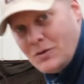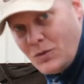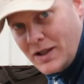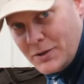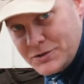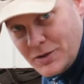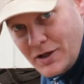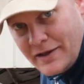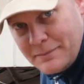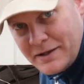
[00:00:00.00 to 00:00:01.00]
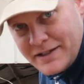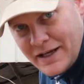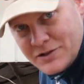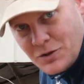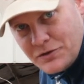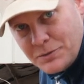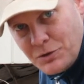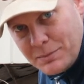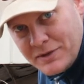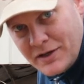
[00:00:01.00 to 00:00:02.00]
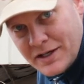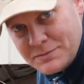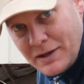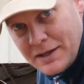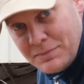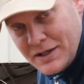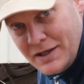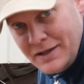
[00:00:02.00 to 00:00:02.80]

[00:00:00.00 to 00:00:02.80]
While I was doing all that, my dad's over prepping the next pipe,